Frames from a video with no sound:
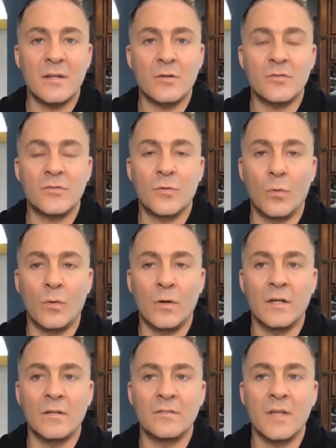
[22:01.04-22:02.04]

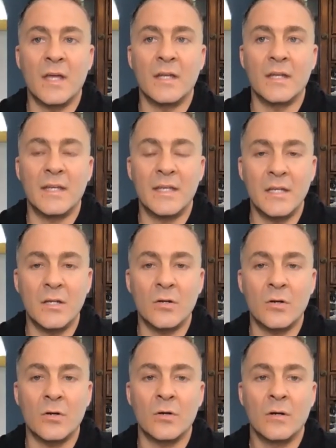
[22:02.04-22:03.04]
stories and
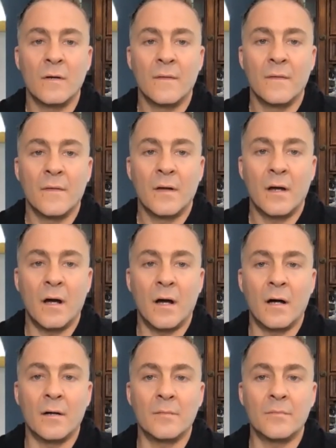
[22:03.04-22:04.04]
hear
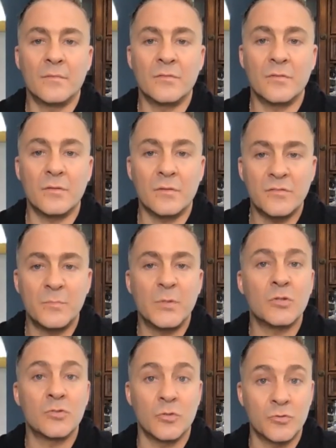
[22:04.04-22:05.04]

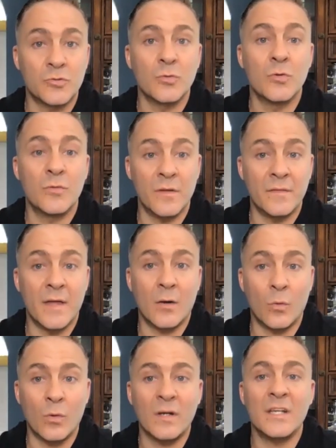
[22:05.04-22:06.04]
spiritual truth in that,
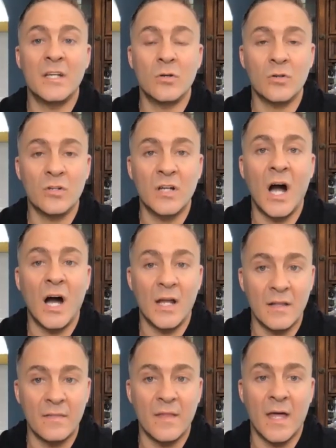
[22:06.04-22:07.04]
or hear God
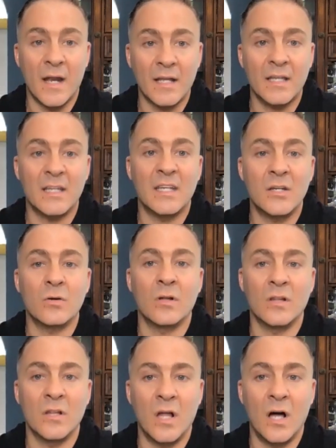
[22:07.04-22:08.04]
in that. I could hear a
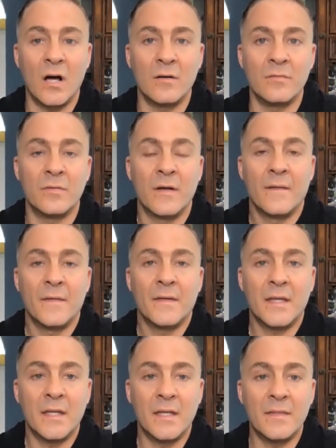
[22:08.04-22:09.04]
love
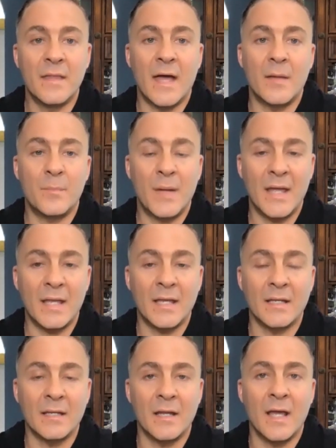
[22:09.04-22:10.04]
in that
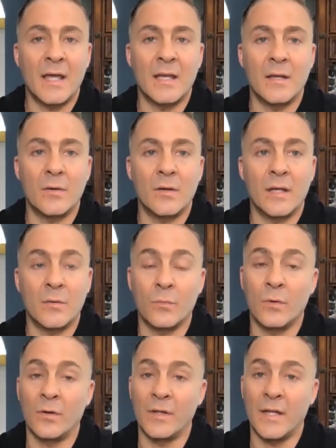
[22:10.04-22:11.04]
pain, and it
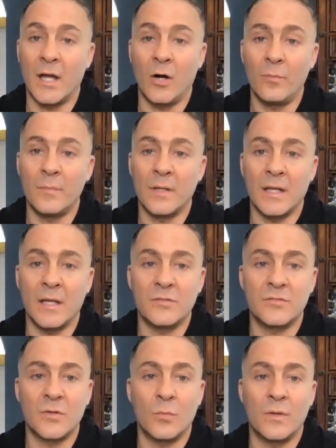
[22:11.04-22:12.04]
really helped me. And
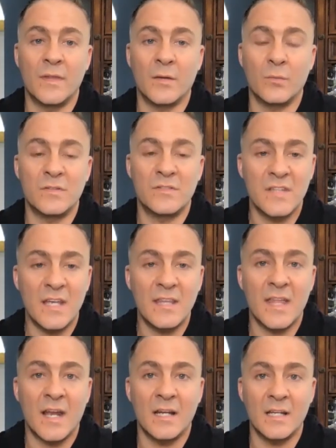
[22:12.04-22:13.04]
so when they would say
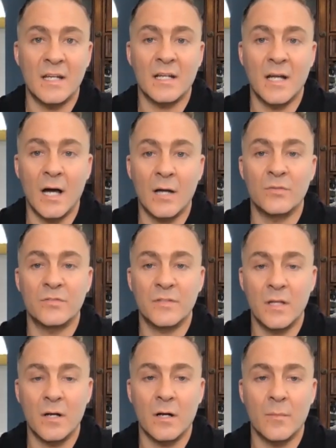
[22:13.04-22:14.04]
that I need a God with
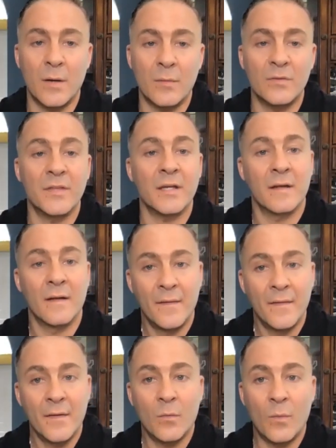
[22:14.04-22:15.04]
skin on them, I would think,
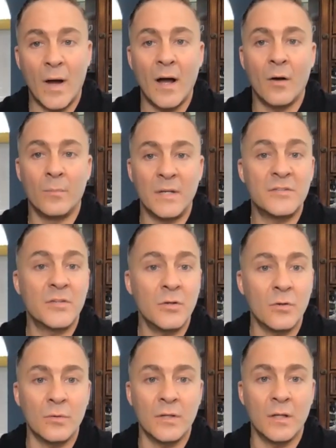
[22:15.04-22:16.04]
wow, me
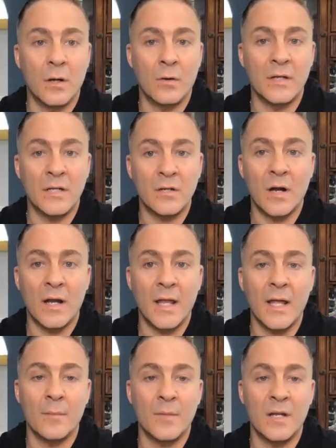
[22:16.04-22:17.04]
too, and here I
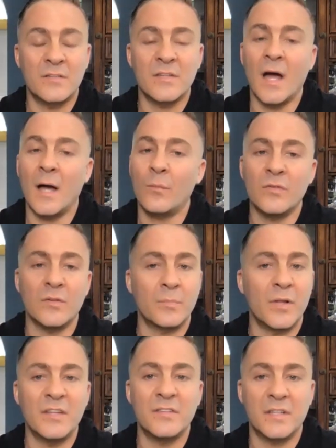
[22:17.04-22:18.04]
am. And I wasn't
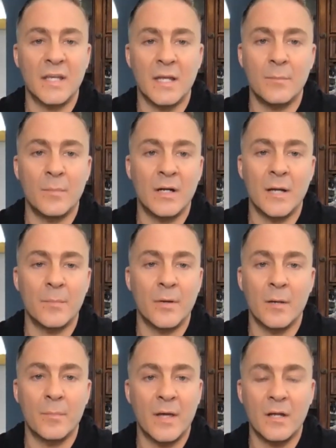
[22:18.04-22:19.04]
placing anybody up on
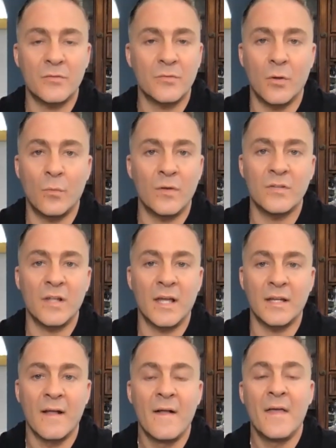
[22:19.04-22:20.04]
a pedestal. It wasn't
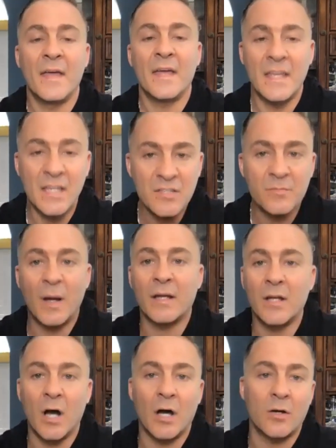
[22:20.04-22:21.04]
like he's my
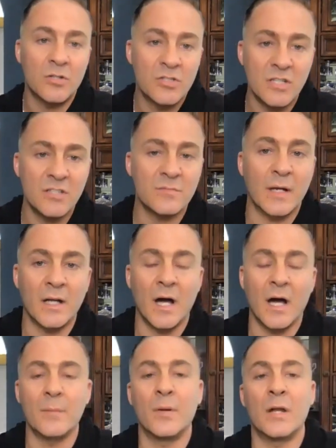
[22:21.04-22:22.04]
God or she's my
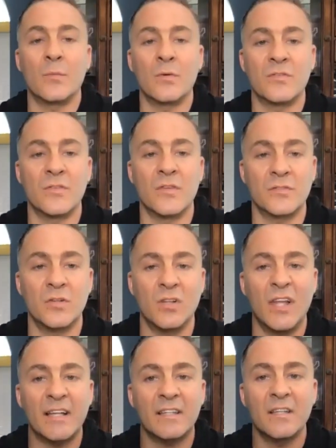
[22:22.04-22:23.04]
God, but it was this
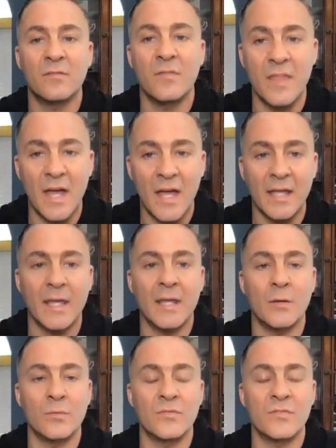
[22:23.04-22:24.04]
collective they, and
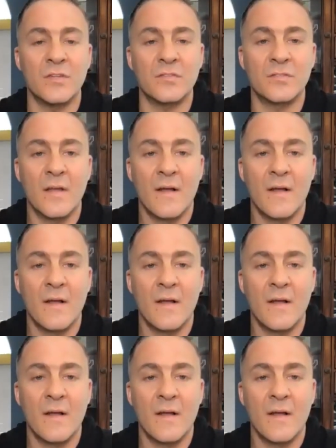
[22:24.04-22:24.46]
it was this,